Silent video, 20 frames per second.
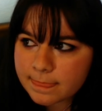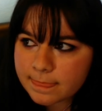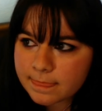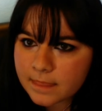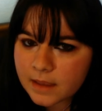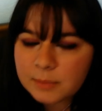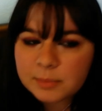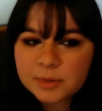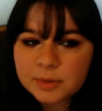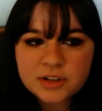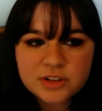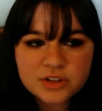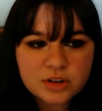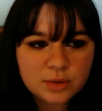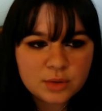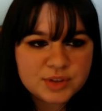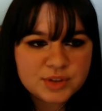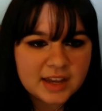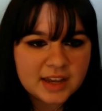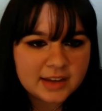I'm pretty sure it
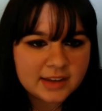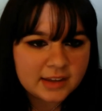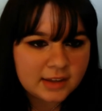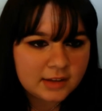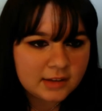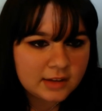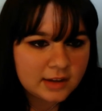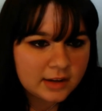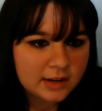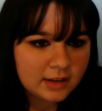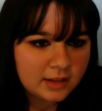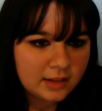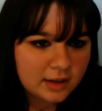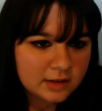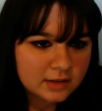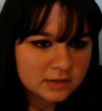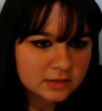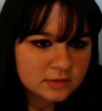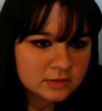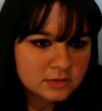was Akin
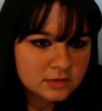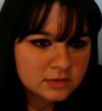Kanalang.